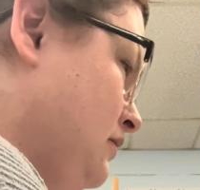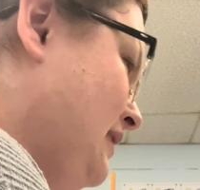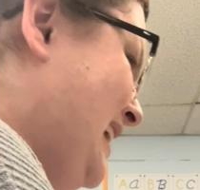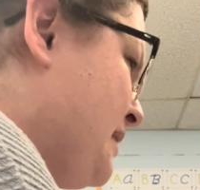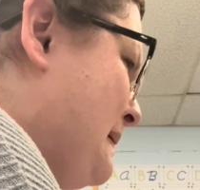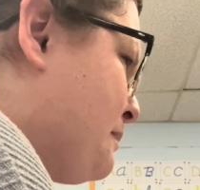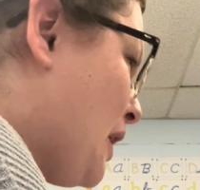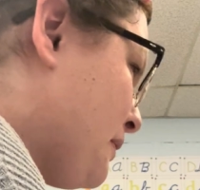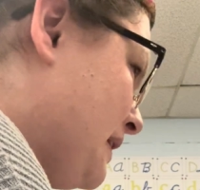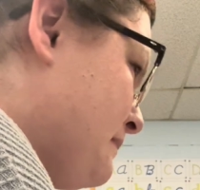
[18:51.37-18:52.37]
It could be
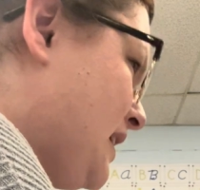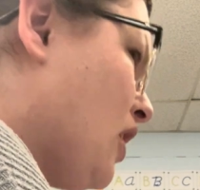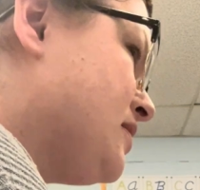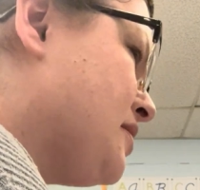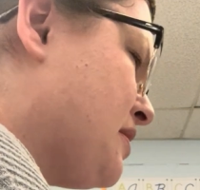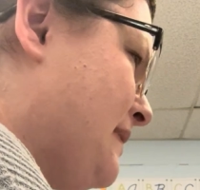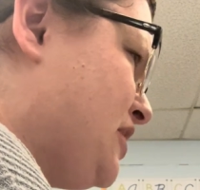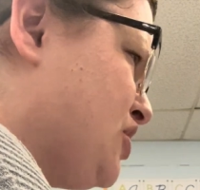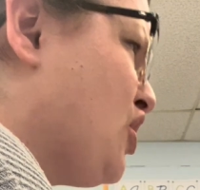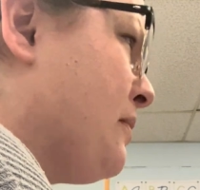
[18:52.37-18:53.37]
broken, but it also could be
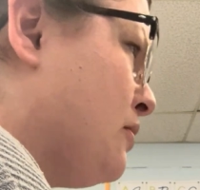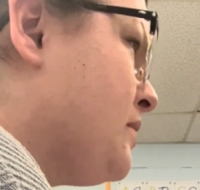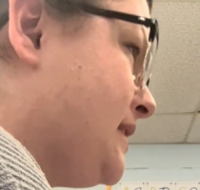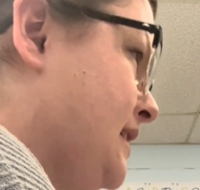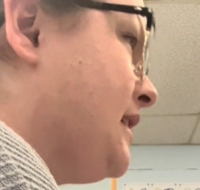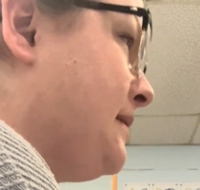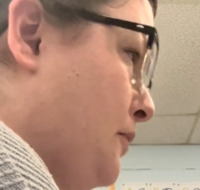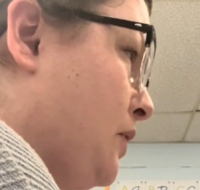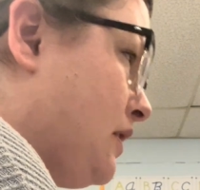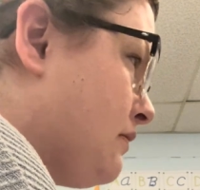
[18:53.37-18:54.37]
just not pointy
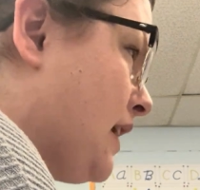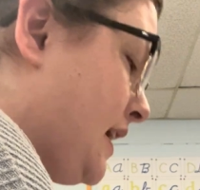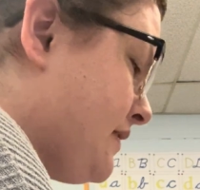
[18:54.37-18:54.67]
anymore, right?